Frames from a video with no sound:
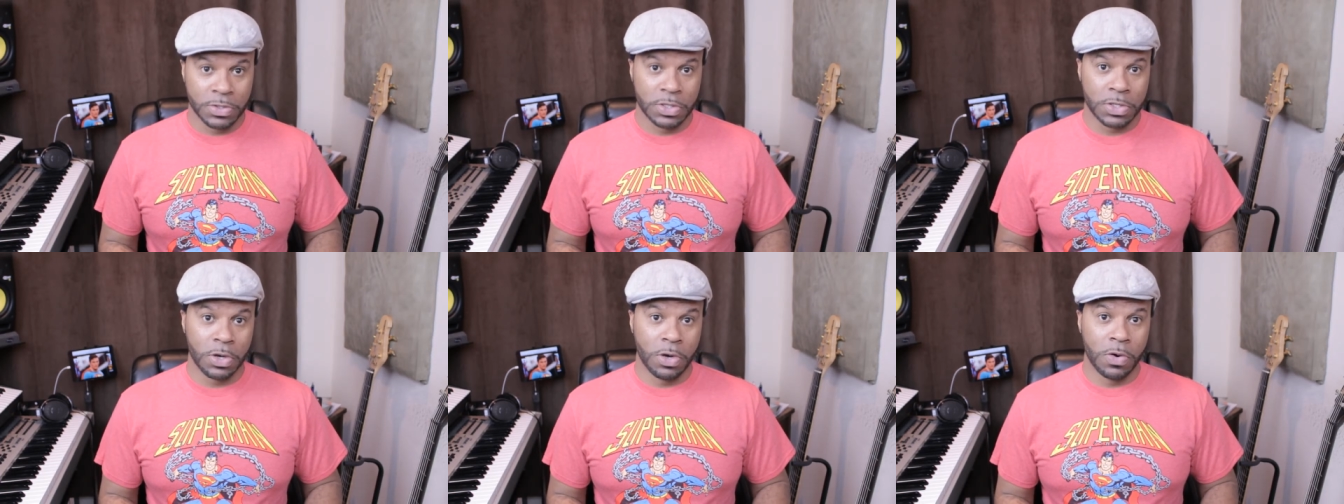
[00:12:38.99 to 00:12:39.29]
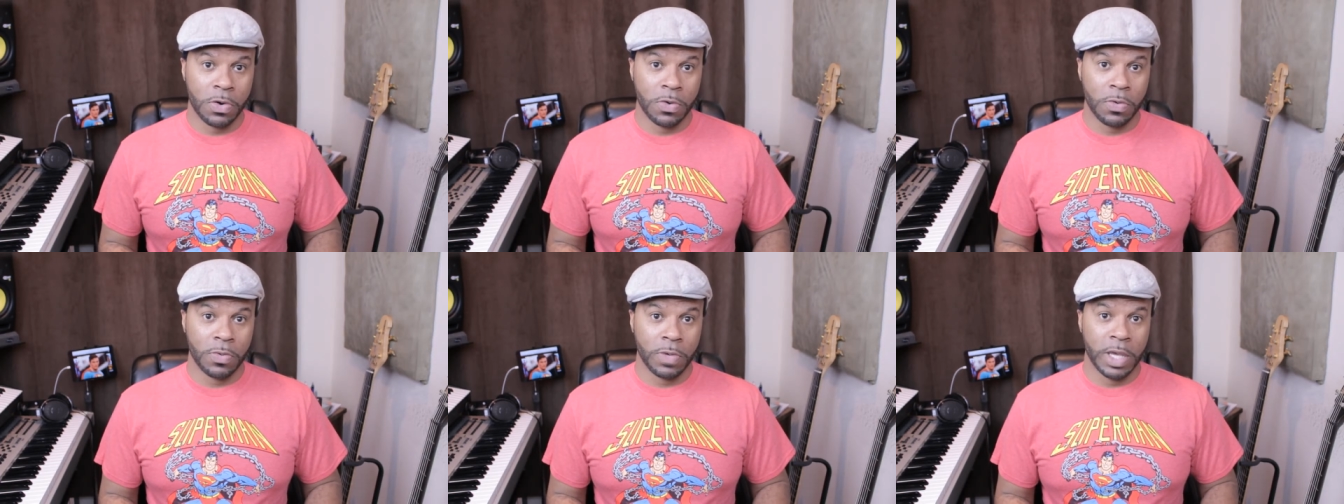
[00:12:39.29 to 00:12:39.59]

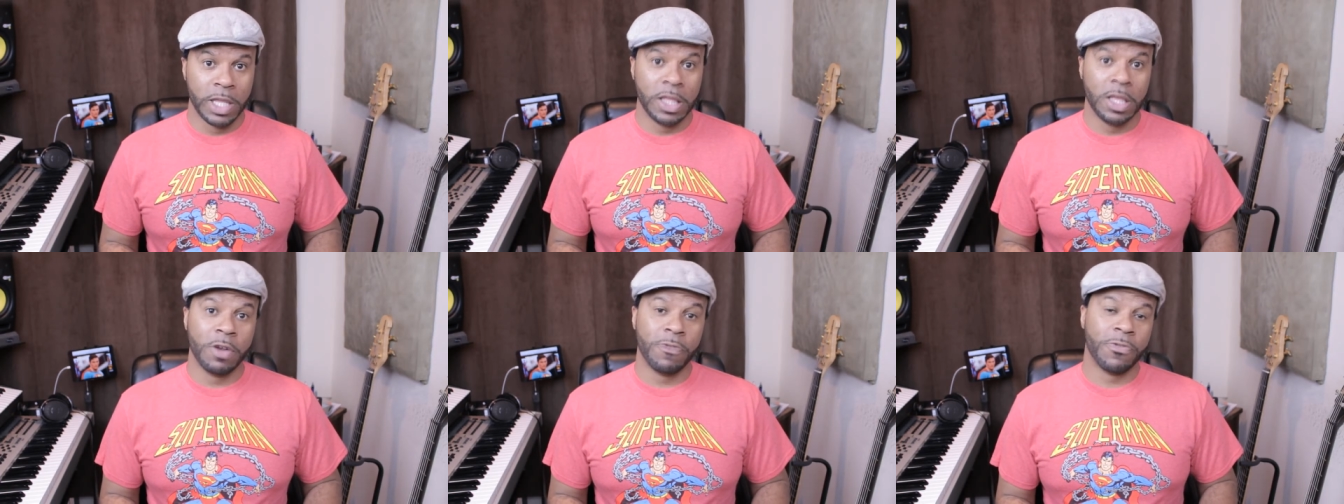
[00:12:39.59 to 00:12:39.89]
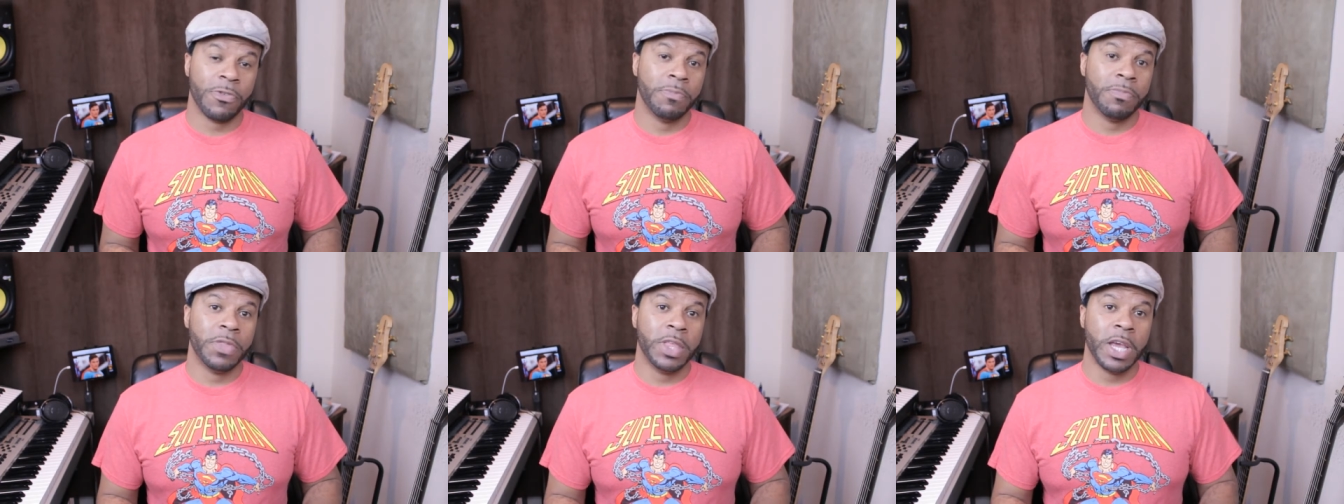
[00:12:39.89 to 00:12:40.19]
So, and then
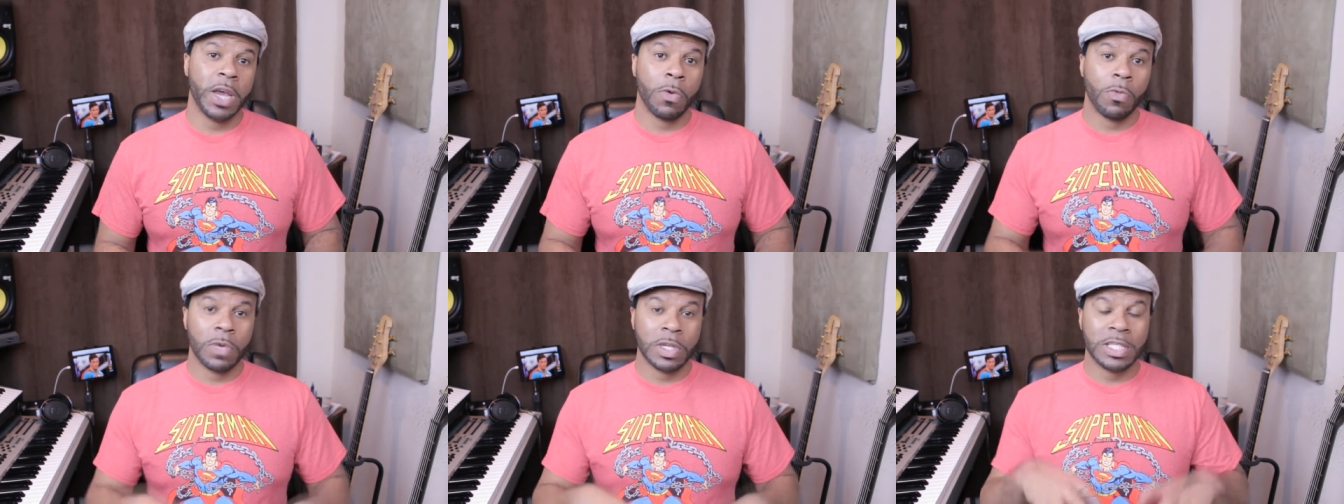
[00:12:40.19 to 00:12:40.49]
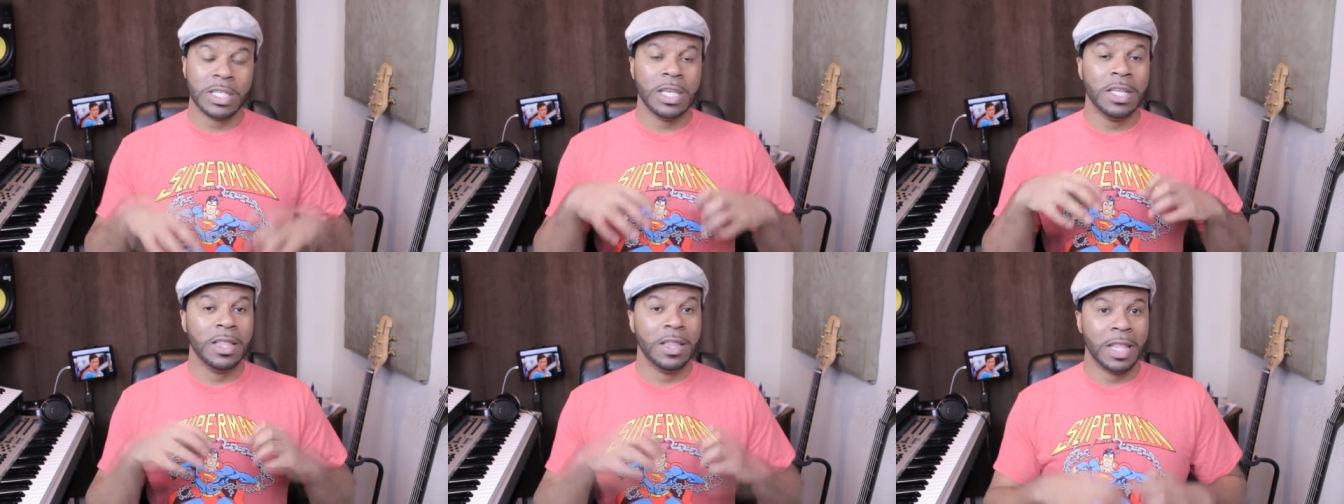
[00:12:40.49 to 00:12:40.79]
from there,
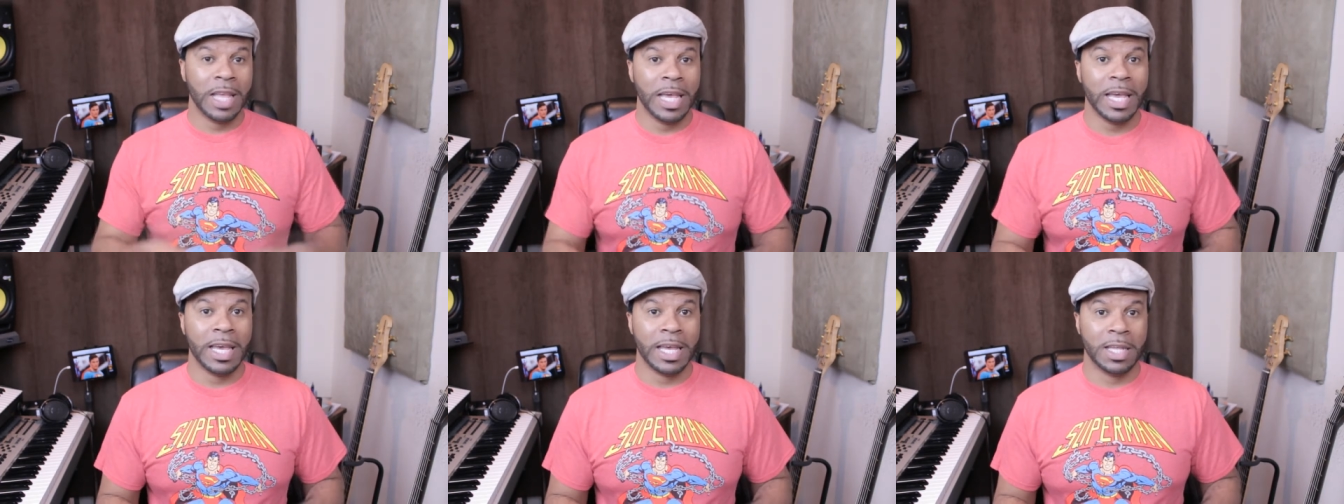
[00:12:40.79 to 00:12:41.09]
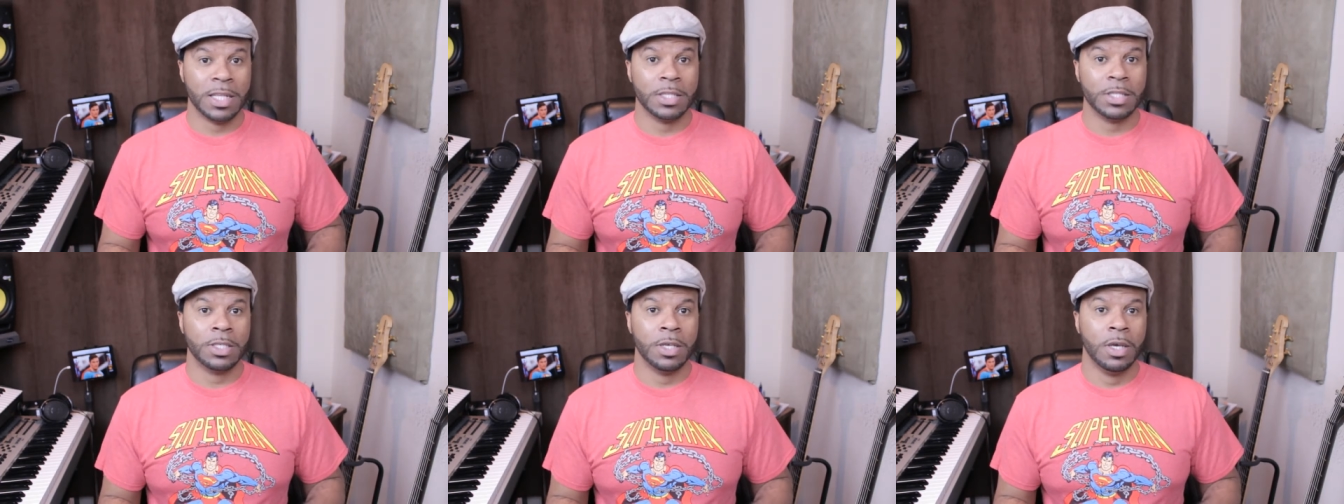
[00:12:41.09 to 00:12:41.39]
once he
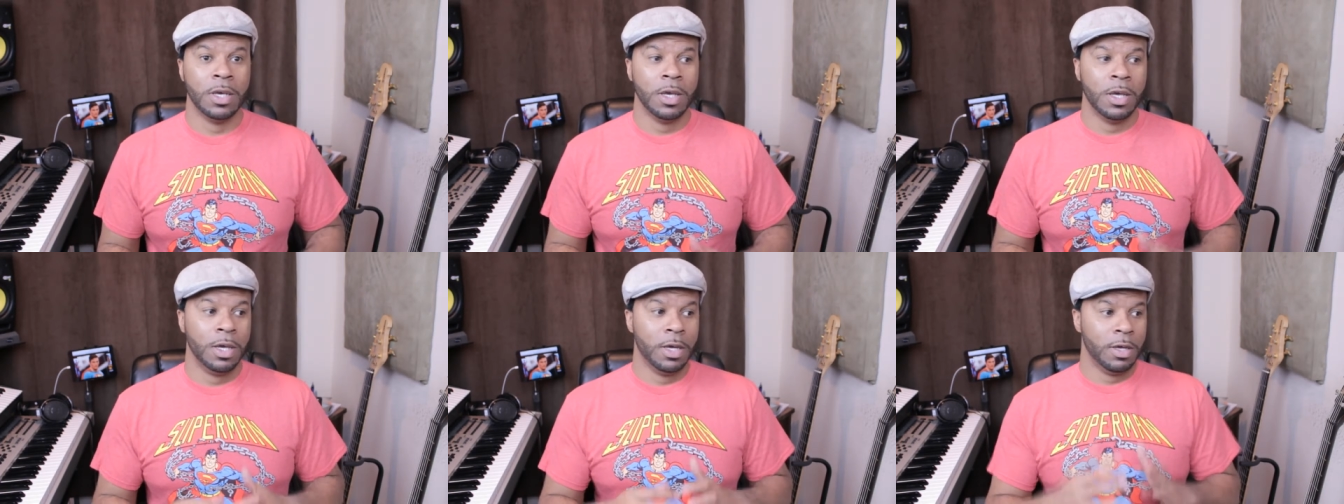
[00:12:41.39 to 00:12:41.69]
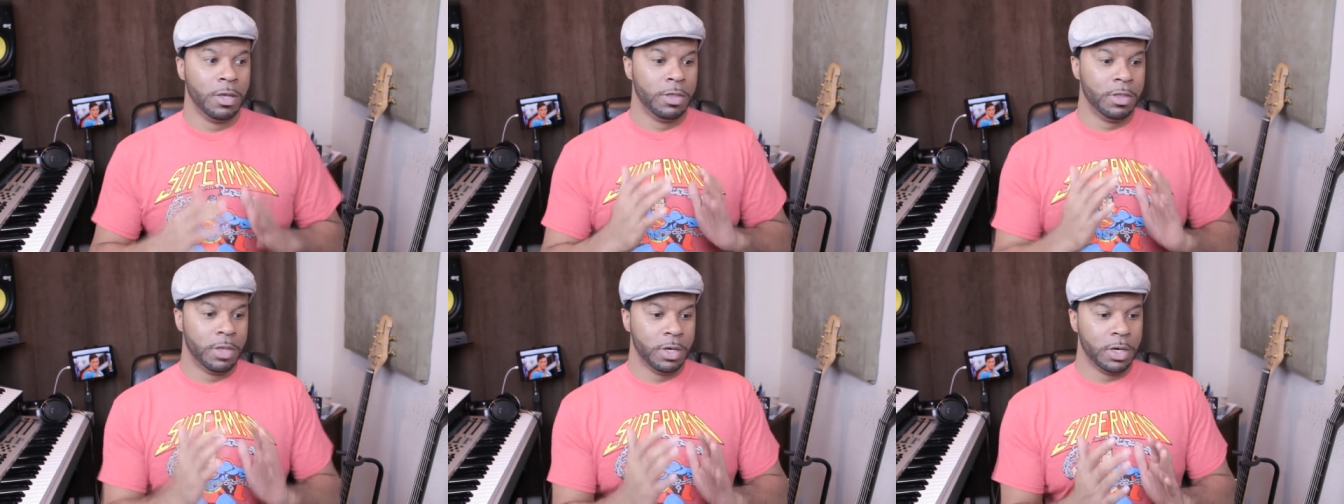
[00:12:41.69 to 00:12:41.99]
lands,
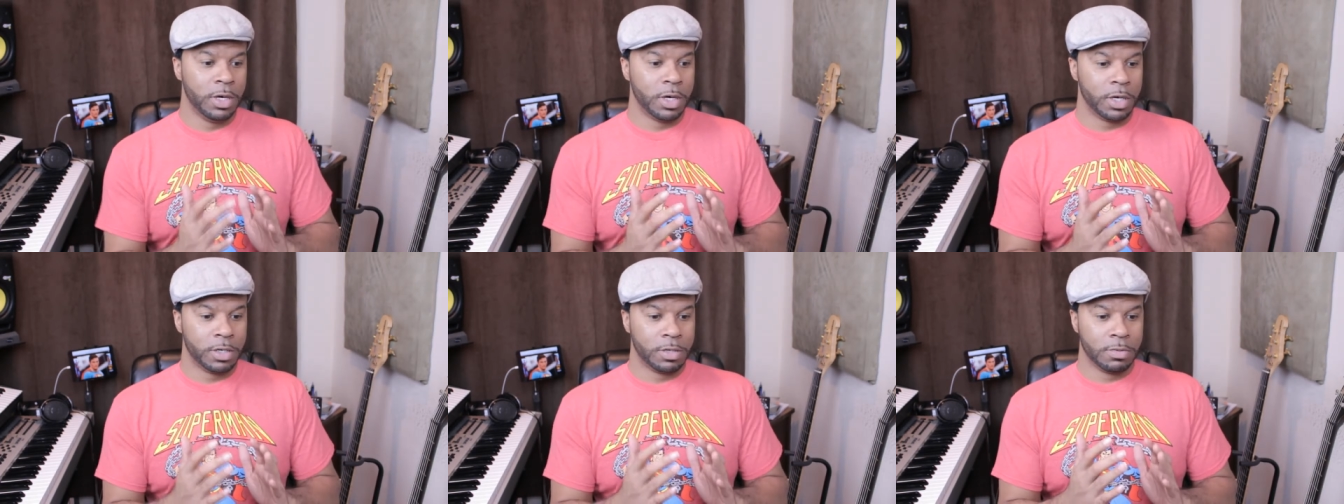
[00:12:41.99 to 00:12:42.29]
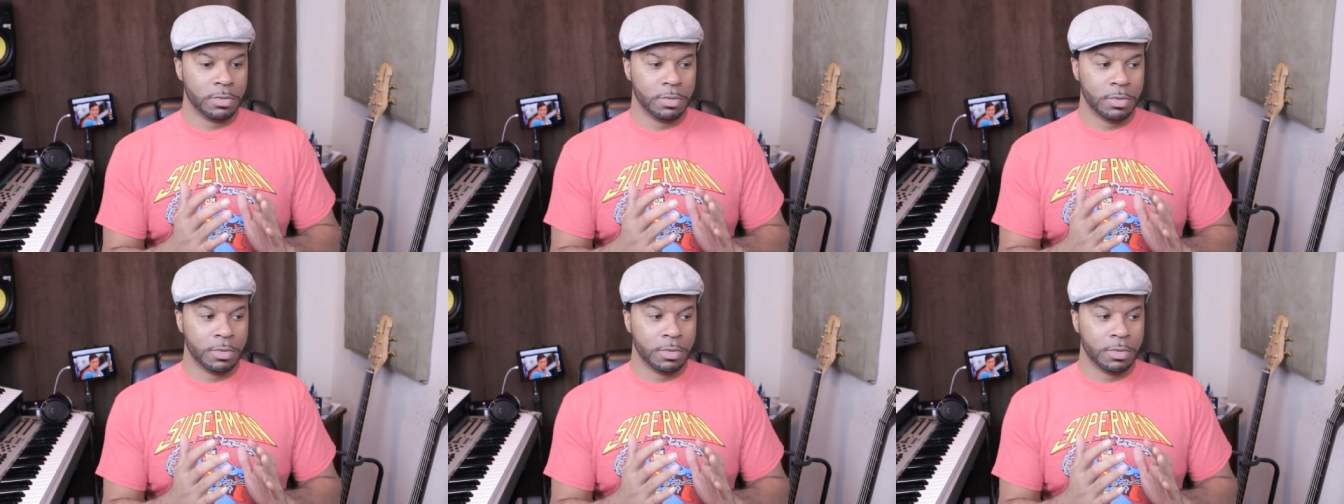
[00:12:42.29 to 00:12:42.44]
the